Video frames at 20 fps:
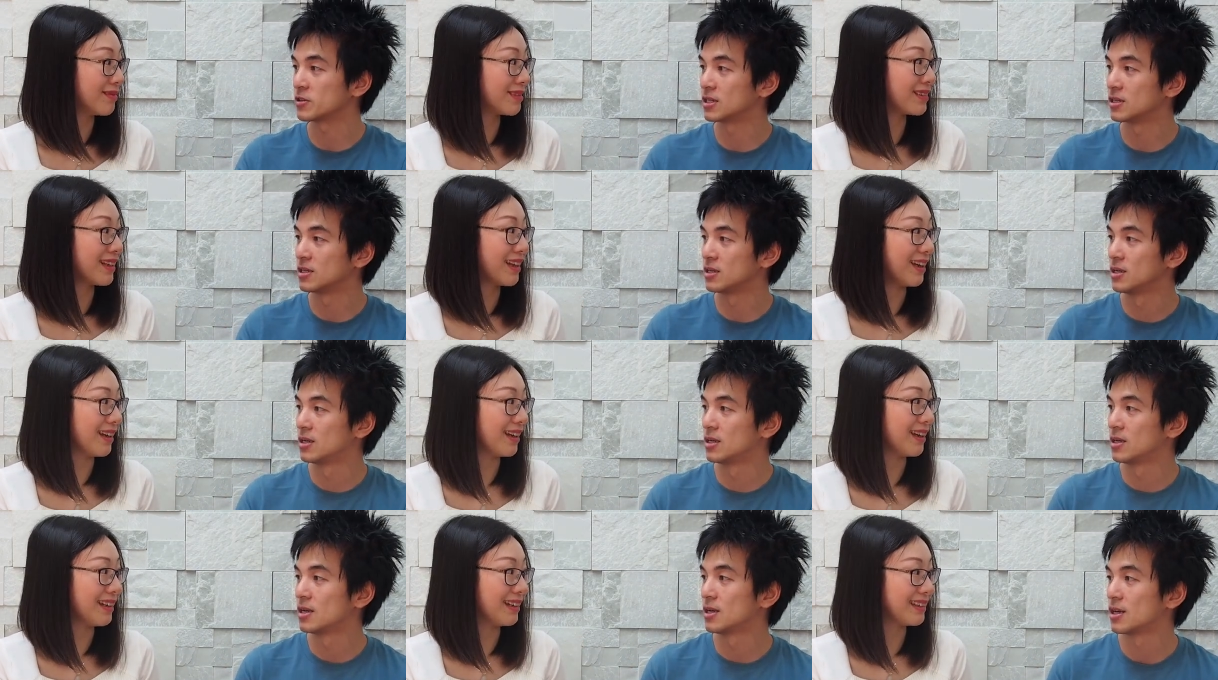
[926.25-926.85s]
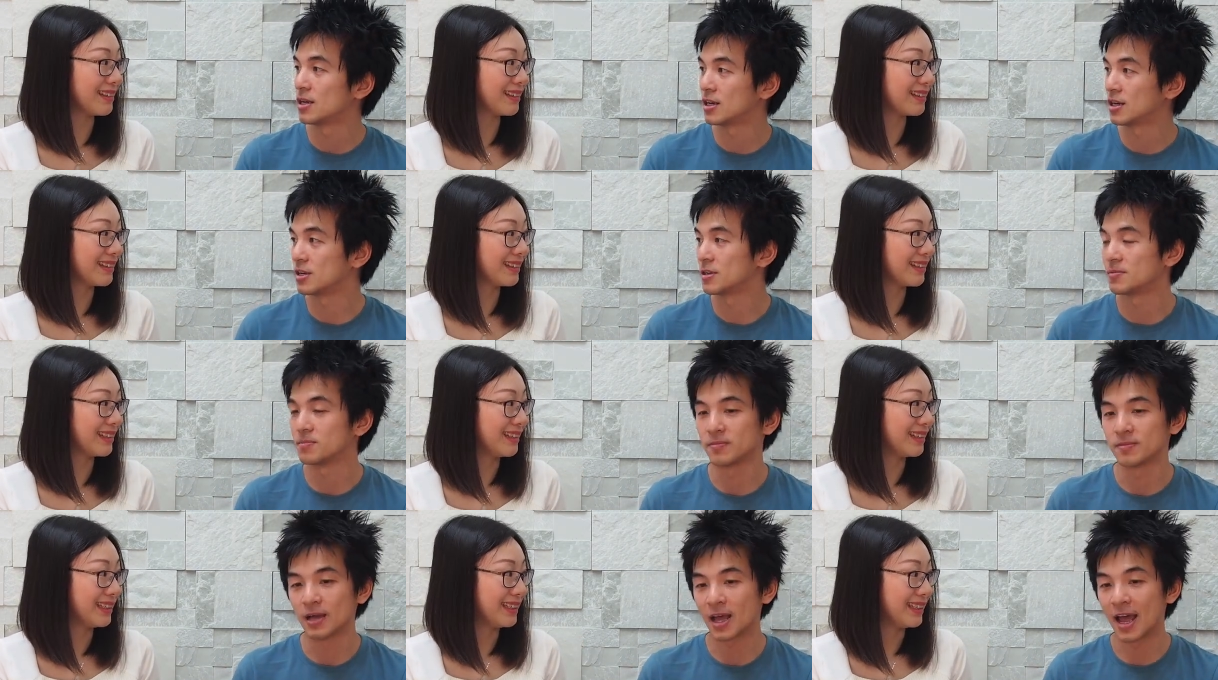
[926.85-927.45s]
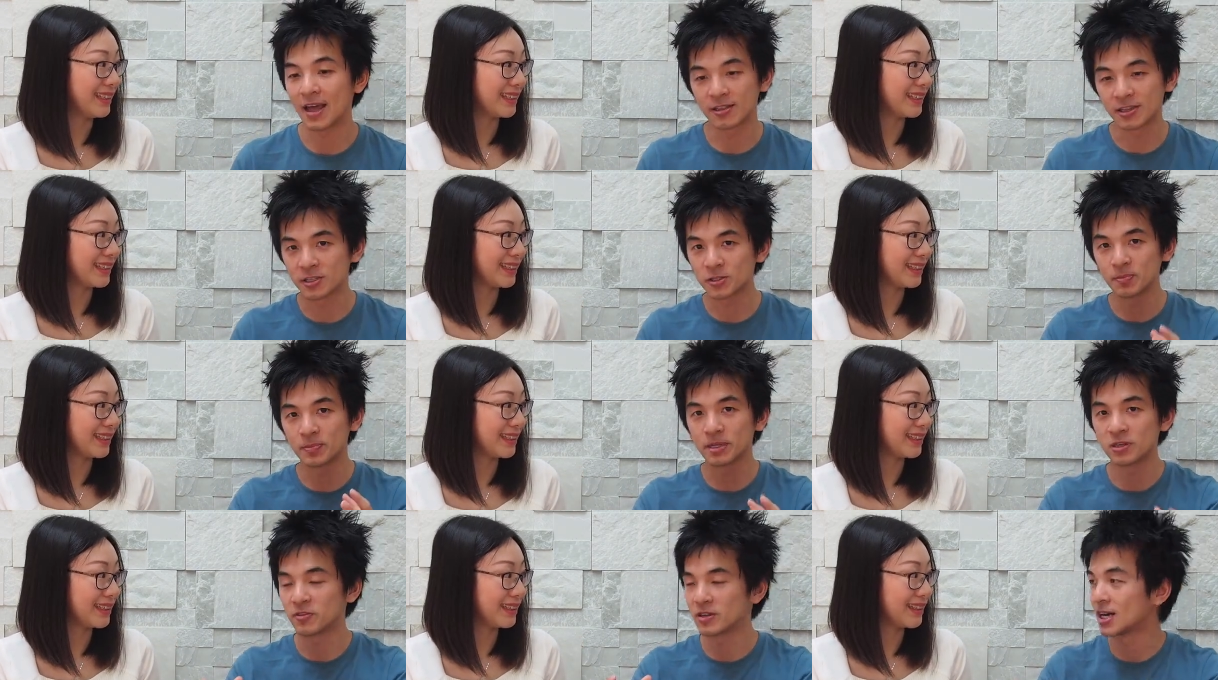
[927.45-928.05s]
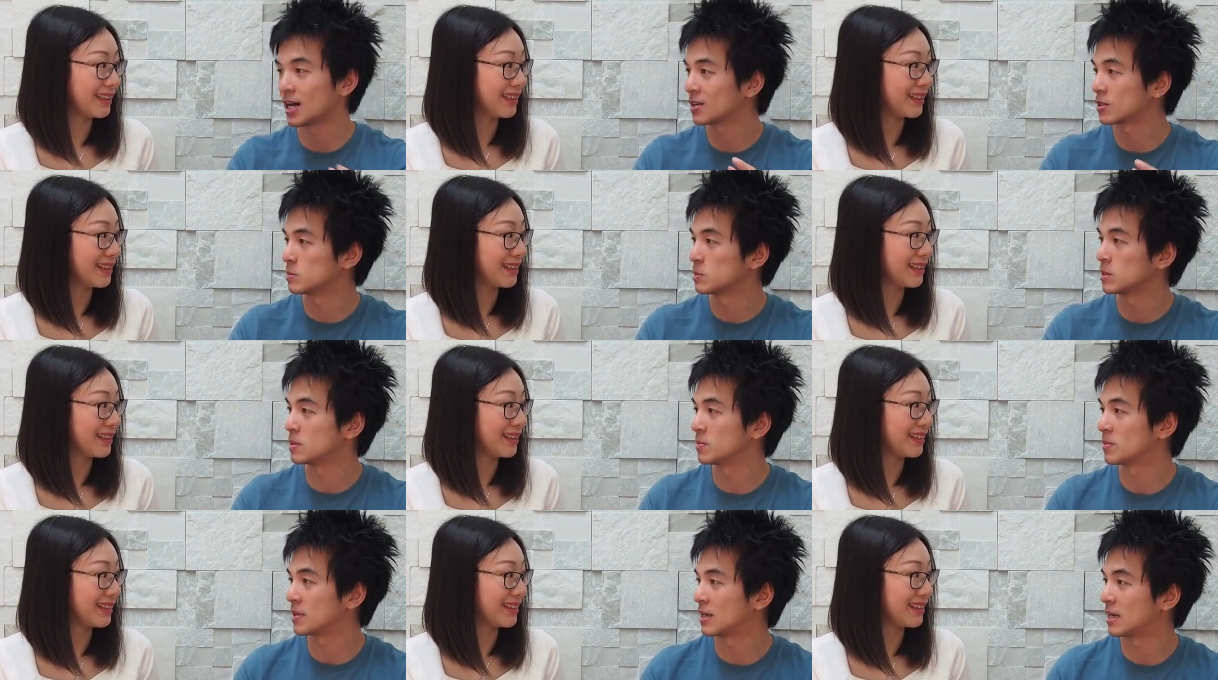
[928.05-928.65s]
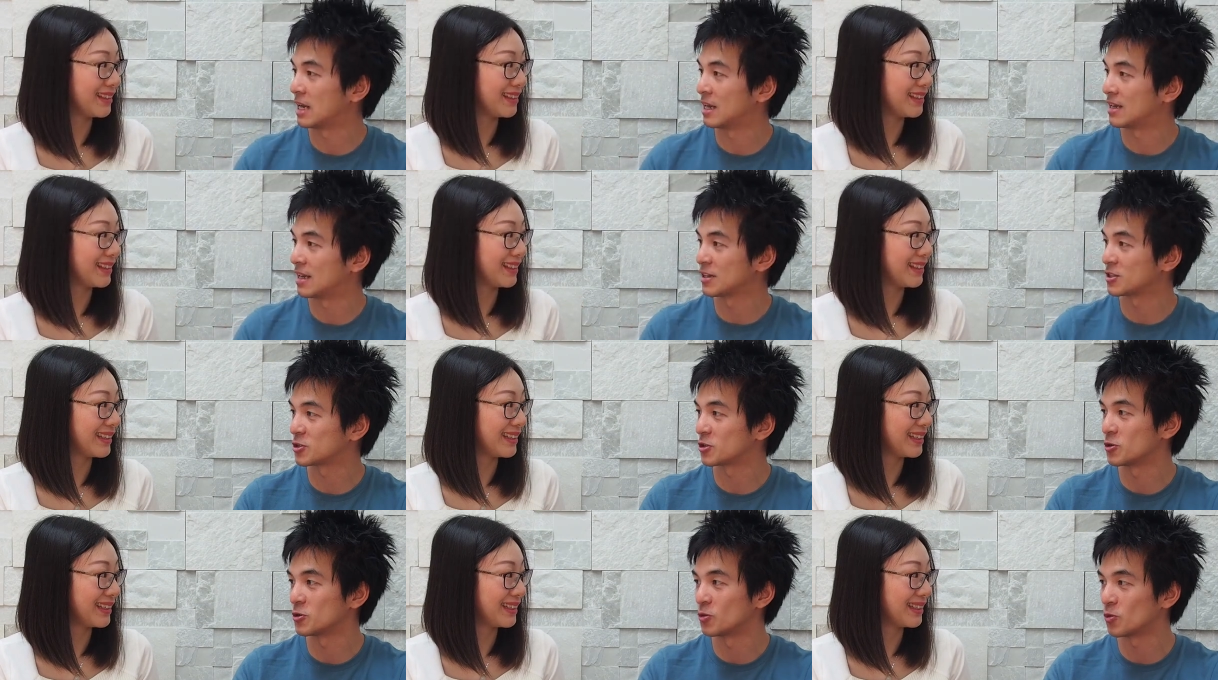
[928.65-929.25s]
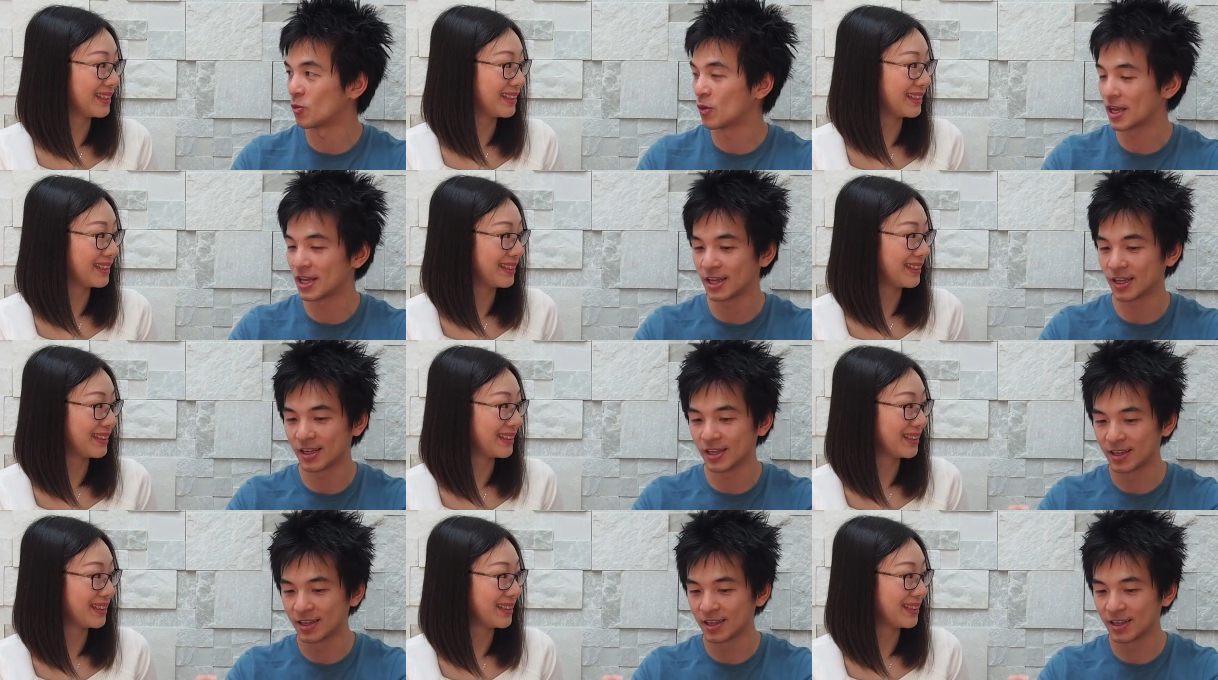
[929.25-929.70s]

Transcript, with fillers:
Speaker 1: Yeah, um, and there's a bit of an argument about as to where